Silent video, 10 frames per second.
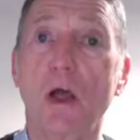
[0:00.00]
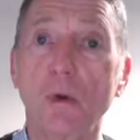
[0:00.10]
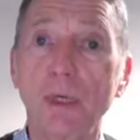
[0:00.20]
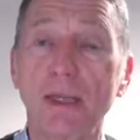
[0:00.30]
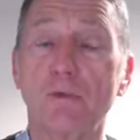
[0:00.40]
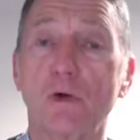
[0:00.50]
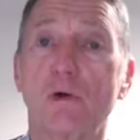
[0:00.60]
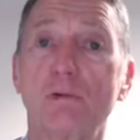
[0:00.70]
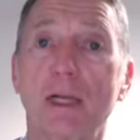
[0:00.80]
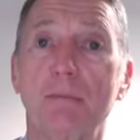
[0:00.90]
only
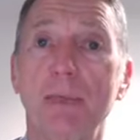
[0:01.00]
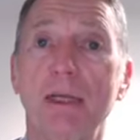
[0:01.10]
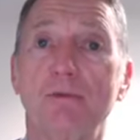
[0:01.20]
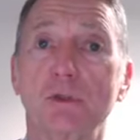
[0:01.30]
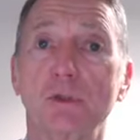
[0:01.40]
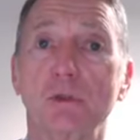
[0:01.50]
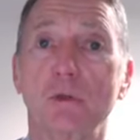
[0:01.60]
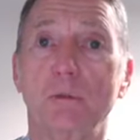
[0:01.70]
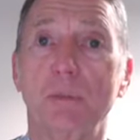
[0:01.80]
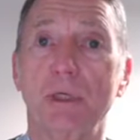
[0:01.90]
ever recommended for
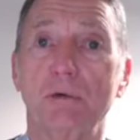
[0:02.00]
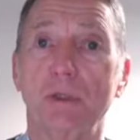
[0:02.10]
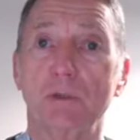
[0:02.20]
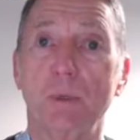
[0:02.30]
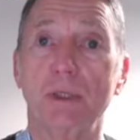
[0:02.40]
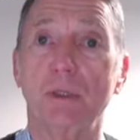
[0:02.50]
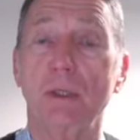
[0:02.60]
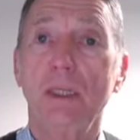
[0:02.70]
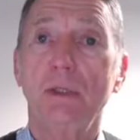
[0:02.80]
short periods when